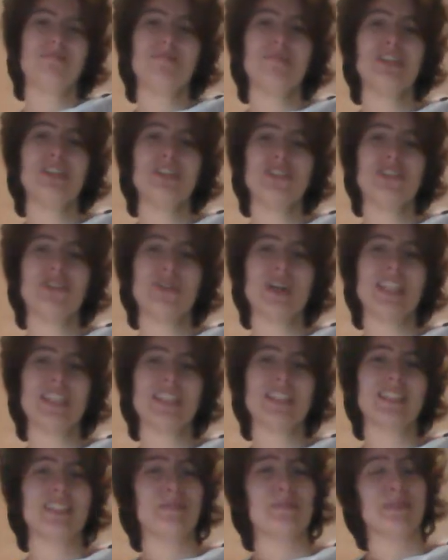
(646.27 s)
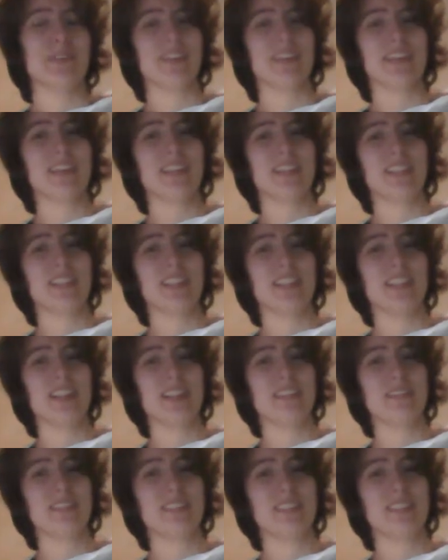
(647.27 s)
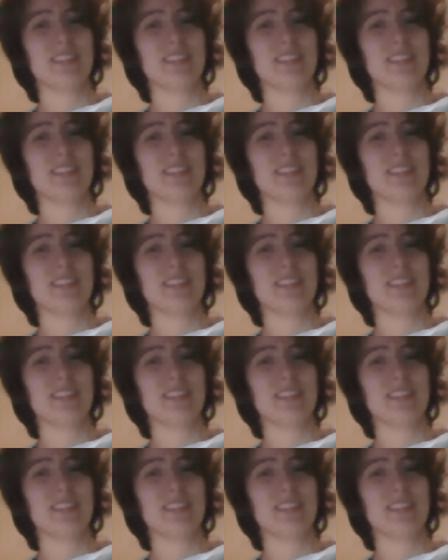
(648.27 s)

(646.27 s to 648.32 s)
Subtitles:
Enjoy the simple things in life.